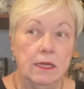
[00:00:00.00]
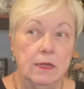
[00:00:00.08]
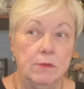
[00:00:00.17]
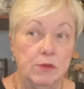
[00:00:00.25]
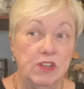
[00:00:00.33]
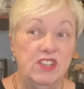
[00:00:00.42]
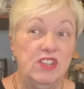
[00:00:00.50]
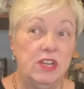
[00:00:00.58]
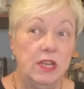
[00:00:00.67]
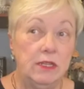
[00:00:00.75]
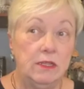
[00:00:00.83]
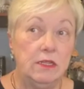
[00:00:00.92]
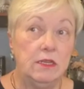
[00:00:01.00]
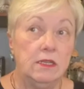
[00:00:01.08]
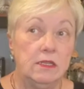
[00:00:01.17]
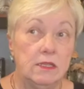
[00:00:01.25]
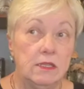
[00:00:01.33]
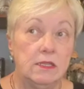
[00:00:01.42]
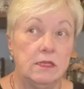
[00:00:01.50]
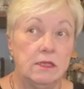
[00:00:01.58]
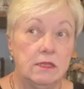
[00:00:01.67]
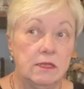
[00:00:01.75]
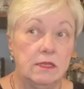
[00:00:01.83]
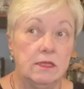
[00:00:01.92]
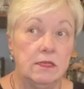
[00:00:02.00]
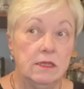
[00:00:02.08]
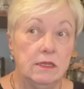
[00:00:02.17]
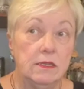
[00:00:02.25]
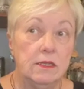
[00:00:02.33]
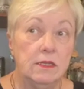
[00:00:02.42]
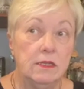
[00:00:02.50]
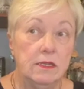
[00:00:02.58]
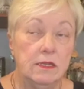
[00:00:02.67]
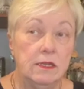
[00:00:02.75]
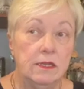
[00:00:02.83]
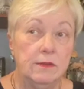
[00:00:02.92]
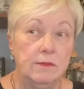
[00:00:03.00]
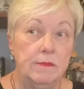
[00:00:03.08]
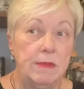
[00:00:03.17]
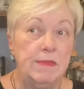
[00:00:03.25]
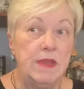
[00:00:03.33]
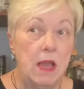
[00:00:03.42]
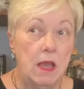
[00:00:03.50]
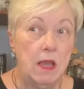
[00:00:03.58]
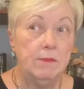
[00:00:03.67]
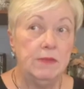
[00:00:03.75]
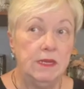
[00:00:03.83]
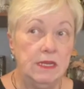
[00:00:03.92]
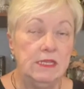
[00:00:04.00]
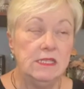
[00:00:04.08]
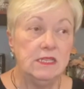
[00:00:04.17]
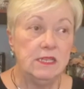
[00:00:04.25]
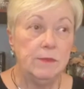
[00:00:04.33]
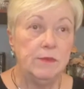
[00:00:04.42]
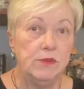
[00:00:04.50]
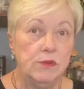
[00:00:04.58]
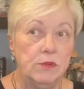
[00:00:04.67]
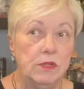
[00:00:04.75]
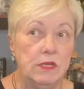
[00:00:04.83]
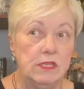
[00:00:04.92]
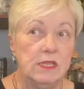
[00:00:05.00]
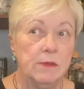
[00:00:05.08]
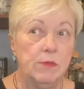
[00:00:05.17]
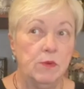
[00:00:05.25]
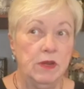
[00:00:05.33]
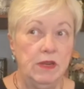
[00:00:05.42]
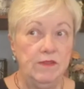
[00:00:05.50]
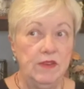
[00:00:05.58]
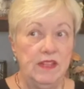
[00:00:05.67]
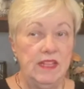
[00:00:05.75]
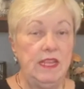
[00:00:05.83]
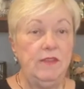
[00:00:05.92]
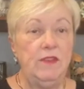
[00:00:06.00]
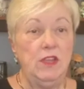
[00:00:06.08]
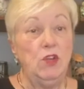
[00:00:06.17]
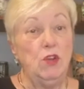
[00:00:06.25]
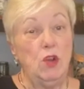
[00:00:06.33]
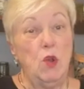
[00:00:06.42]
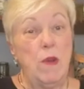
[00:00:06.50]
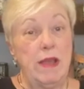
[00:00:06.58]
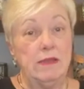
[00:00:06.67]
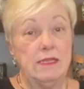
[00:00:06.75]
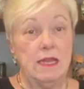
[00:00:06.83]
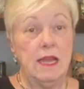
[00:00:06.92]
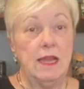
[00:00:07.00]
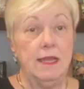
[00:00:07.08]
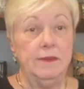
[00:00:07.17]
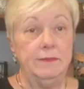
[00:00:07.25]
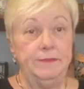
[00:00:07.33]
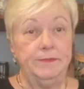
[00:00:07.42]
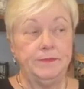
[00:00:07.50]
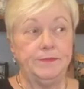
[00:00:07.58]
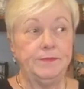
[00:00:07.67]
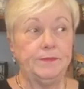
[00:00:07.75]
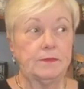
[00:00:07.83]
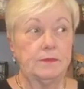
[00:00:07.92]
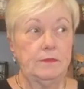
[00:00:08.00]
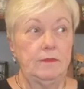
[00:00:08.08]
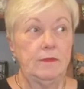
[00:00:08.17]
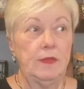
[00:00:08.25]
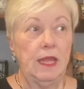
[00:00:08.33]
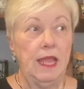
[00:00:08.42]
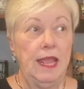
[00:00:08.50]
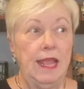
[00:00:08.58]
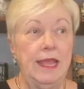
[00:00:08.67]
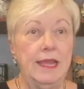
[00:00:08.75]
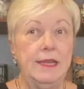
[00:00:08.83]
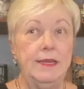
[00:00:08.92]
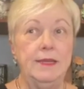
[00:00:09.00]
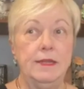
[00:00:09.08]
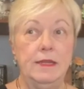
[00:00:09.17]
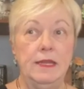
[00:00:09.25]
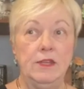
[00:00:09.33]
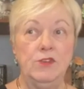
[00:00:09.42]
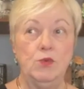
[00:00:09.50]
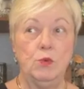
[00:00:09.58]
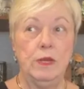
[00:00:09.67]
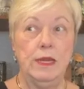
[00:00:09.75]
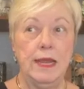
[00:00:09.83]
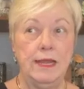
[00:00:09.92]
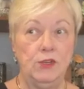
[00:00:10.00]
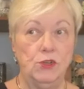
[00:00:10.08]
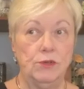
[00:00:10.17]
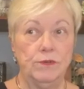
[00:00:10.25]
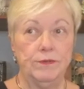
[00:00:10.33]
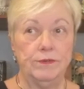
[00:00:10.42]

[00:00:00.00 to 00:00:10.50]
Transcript: Appreciate that it's maybe hot, but at least a temperature that at some point, even in the evening, you can go outside and enjoy nature.